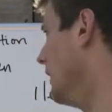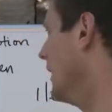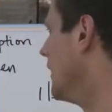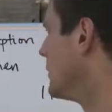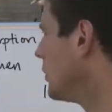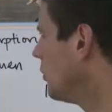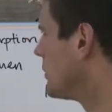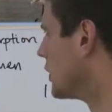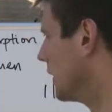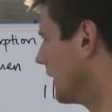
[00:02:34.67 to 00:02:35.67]

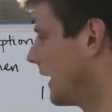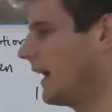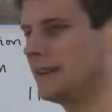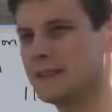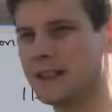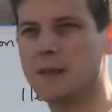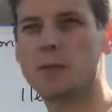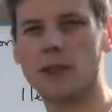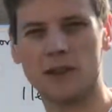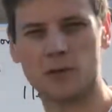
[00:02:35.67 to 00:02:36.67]
absorption can take
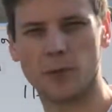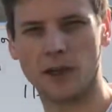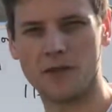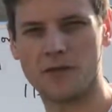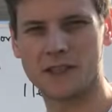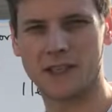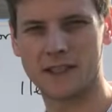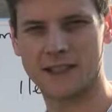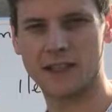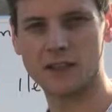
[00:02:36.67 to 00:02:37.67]
place by
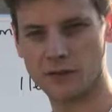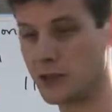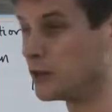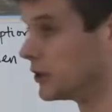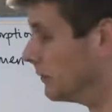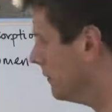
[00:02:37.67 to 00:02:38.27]
facilitated diffusion